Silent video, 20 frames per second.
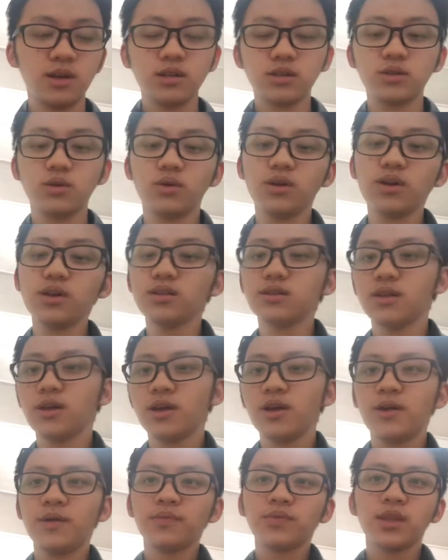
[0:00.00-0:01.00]
So it
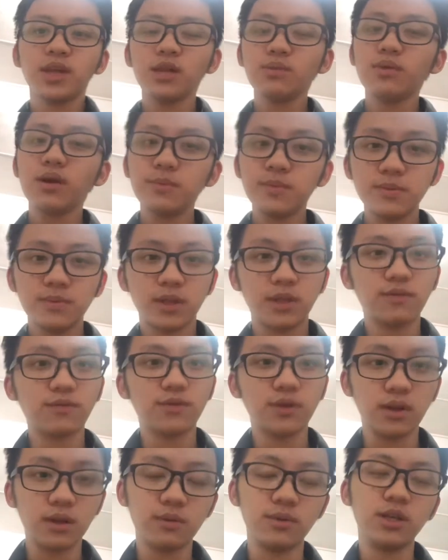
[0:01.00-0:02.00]
might be
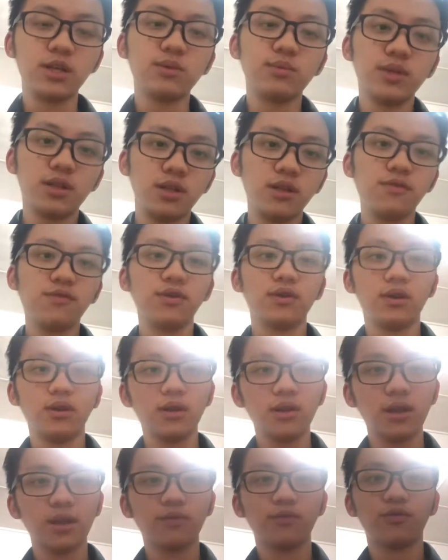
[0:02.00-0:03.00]
a little bit
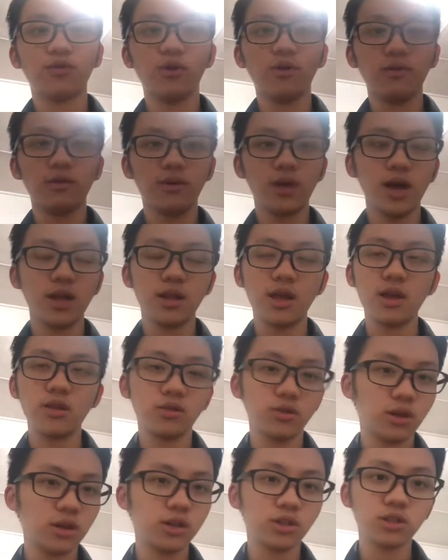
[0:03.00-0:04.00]
difficult
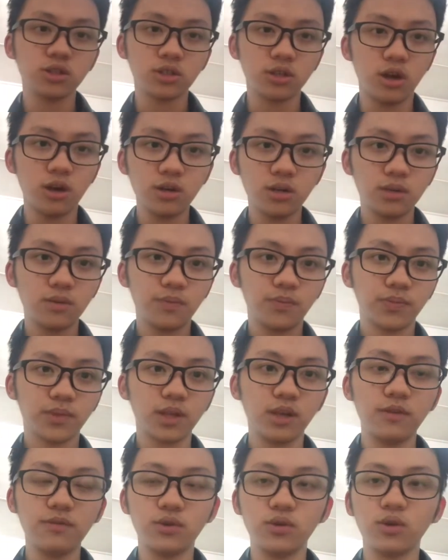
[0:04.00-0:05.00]
in the start
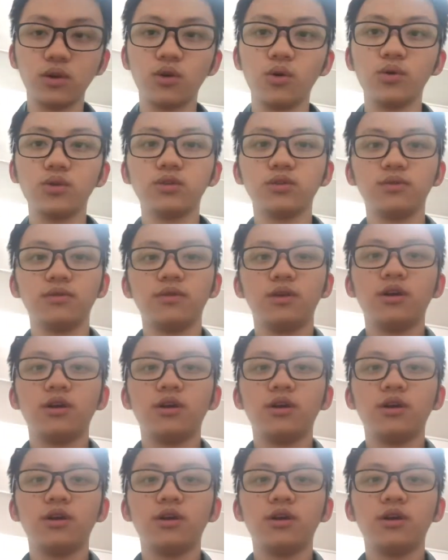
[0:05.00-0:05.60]
if you're going to